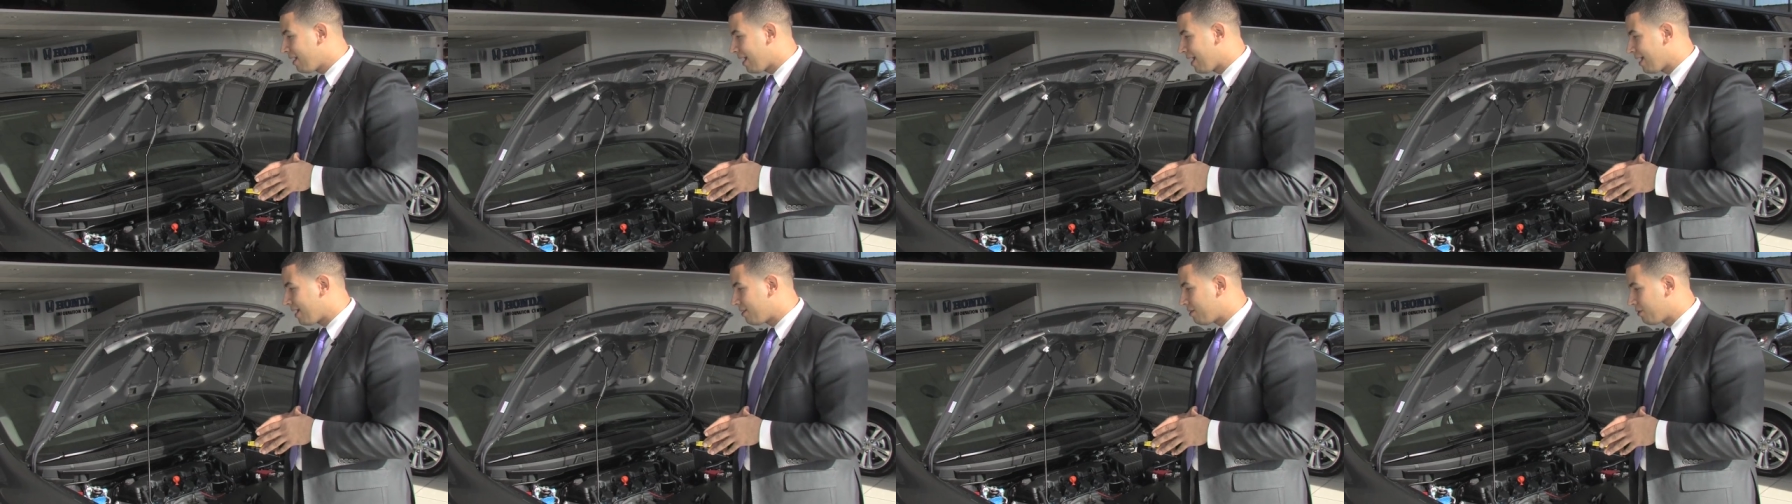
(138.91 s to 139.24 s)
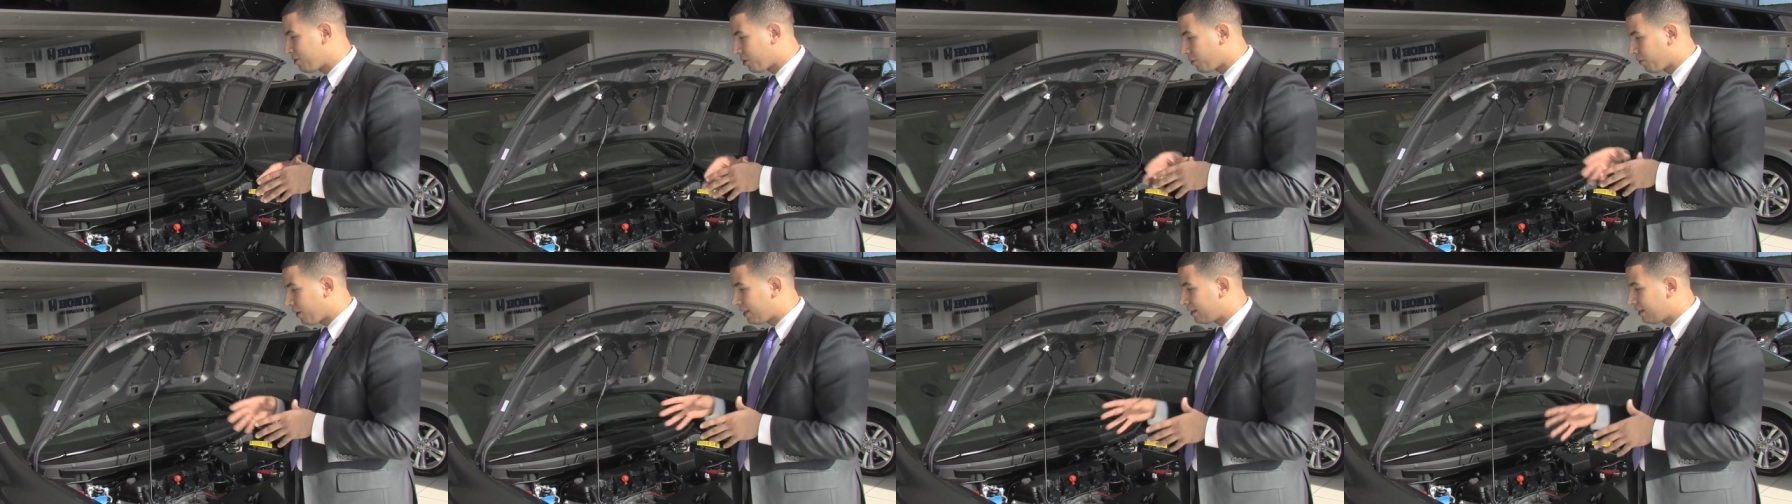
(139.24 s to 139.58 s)
And
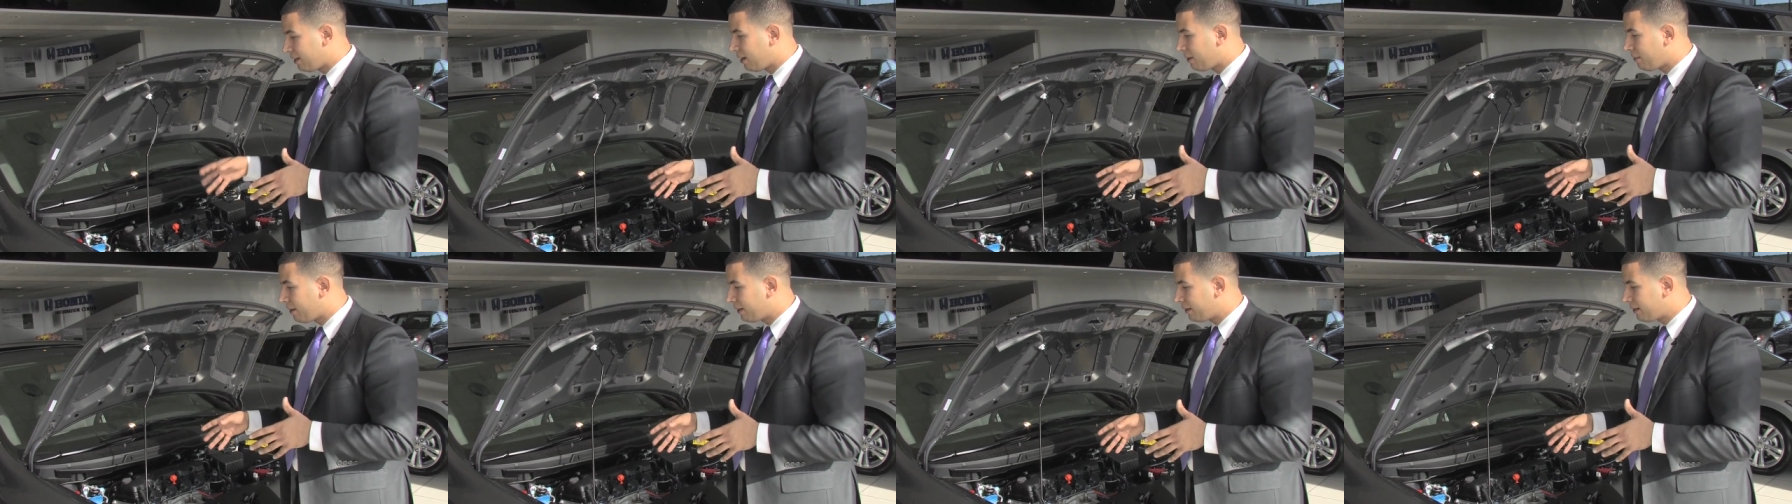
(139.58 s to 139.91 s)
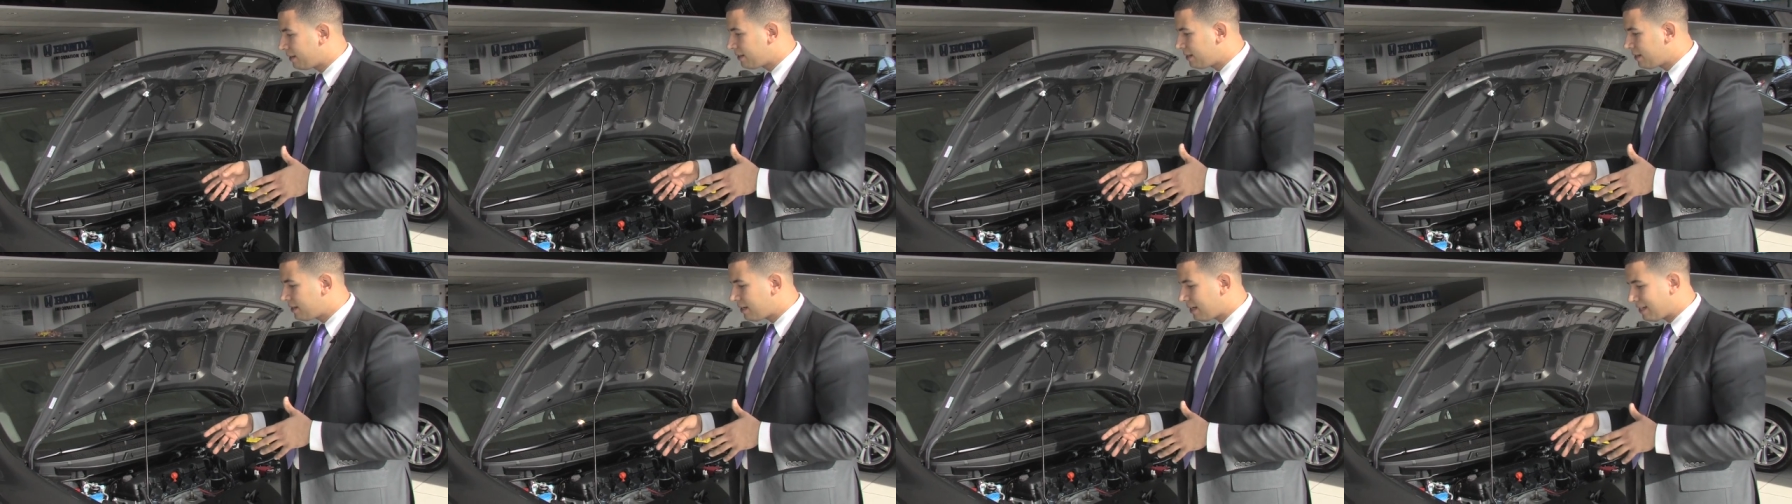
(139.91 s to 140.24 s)
the great thing about
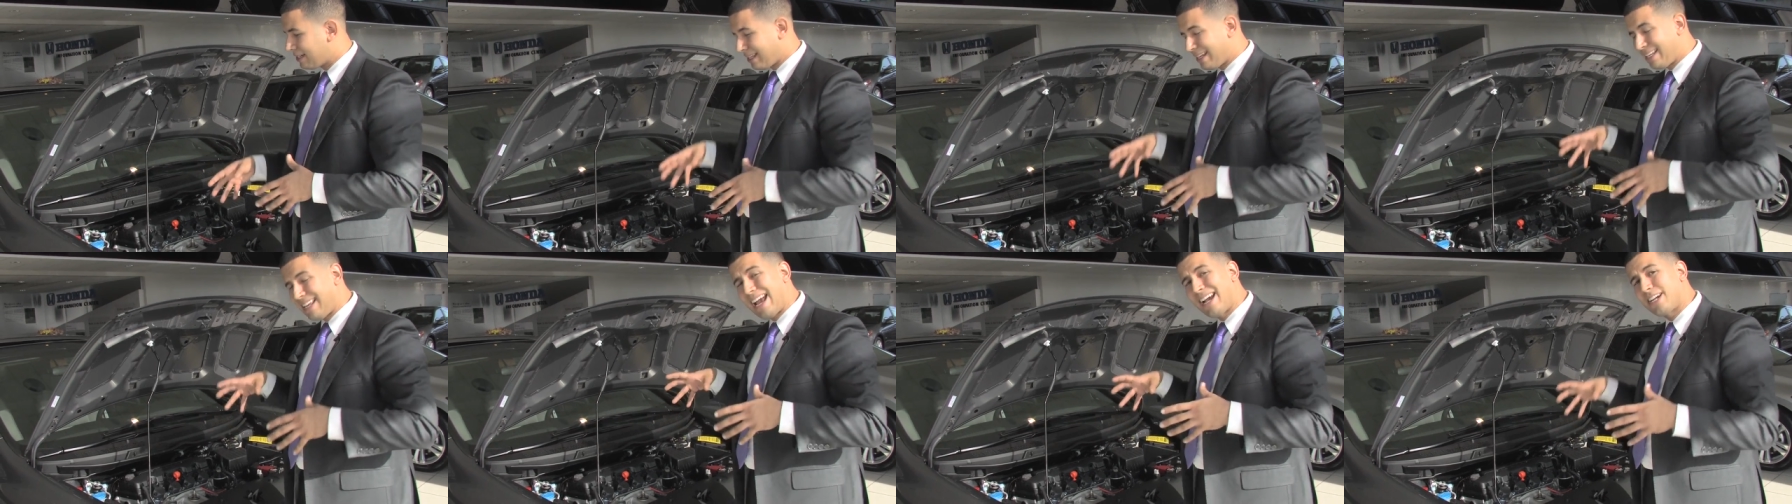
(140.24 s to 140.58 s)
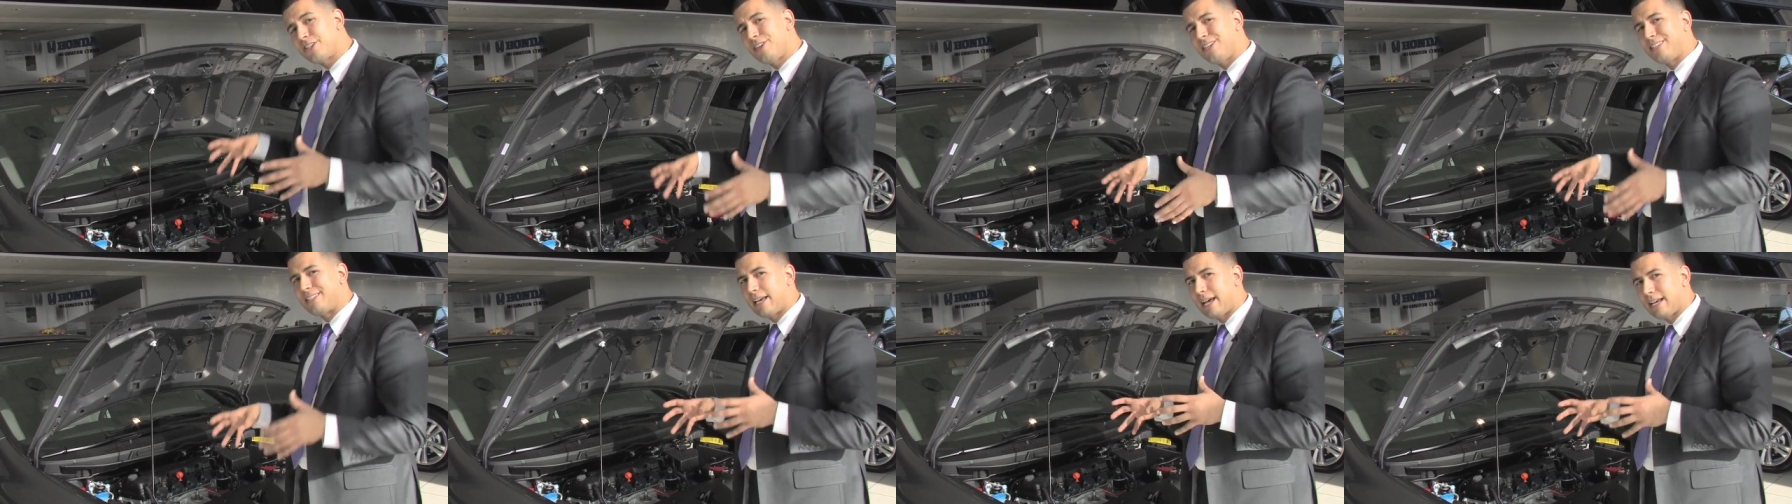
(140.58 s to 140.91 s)
this is they
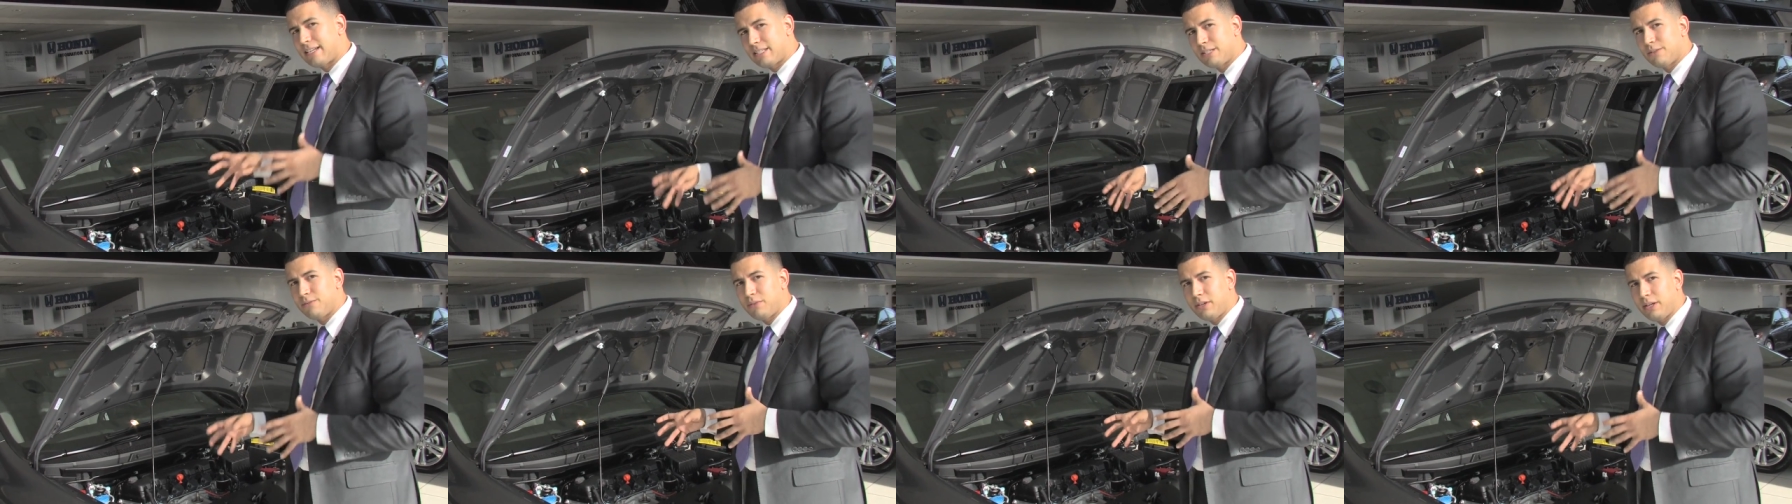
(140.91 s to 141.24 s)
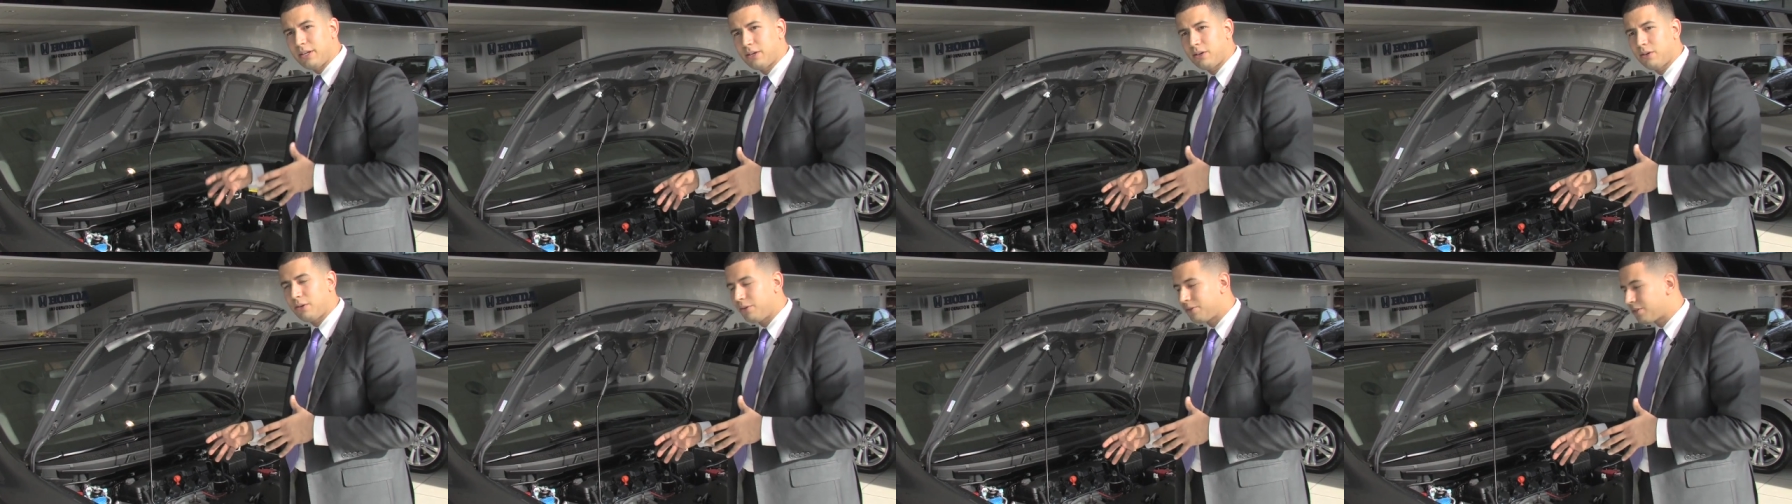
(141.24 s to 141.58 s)
actually test the
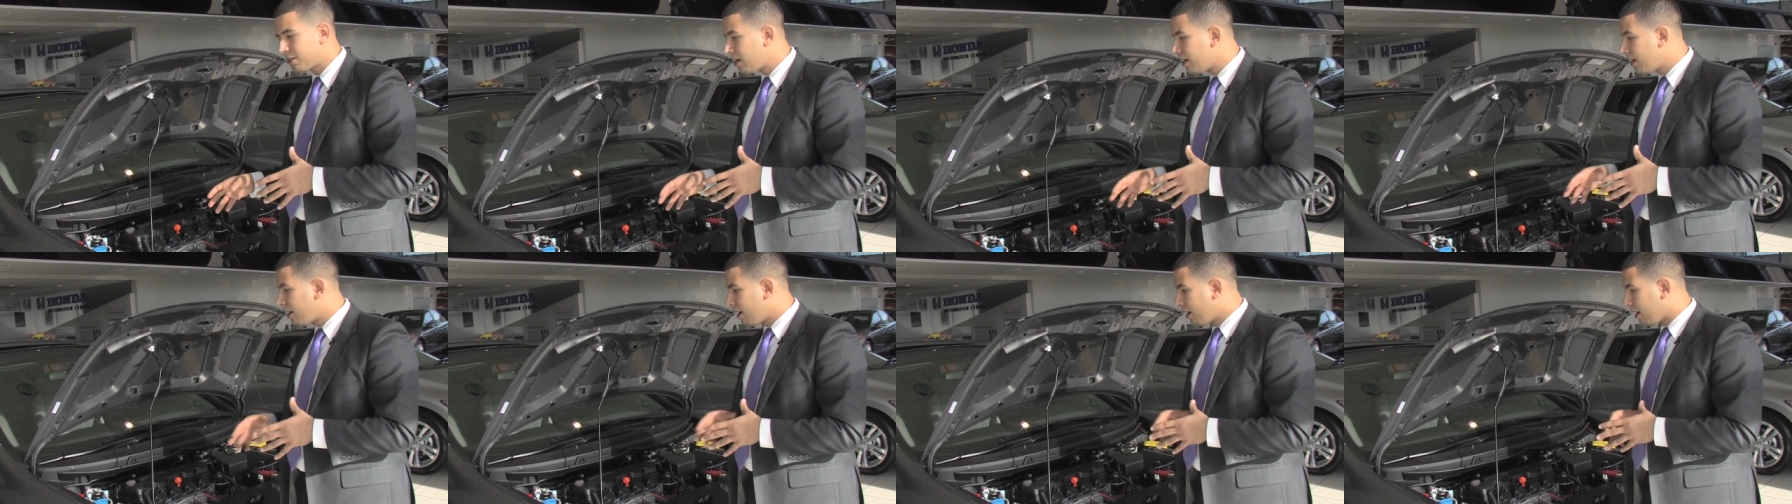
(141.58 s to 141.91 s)
vehicles